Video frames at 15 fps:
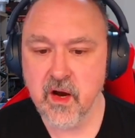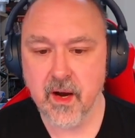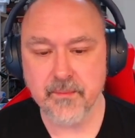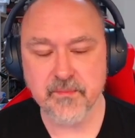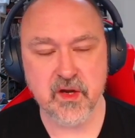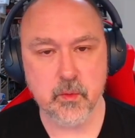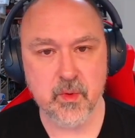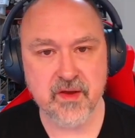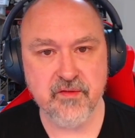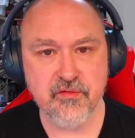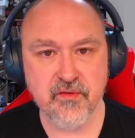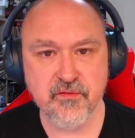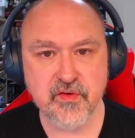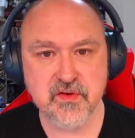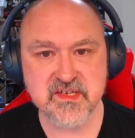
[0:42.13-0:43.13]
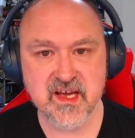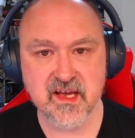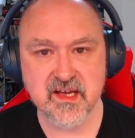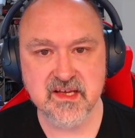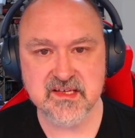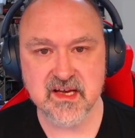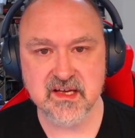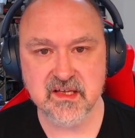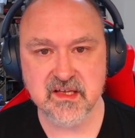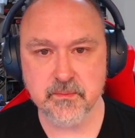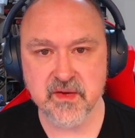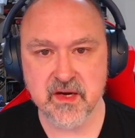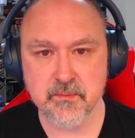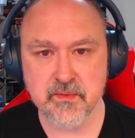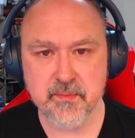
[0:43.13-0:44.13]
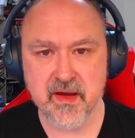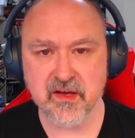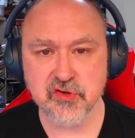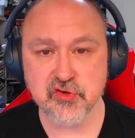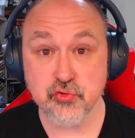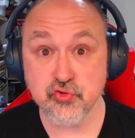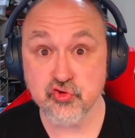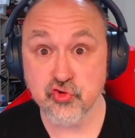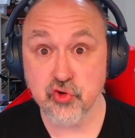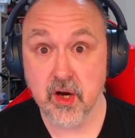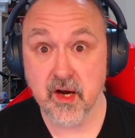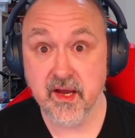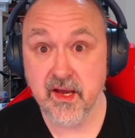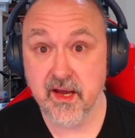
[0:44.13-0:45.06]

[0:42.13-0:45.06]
I'm going to wait for a few seconds and then I'm going to be back to try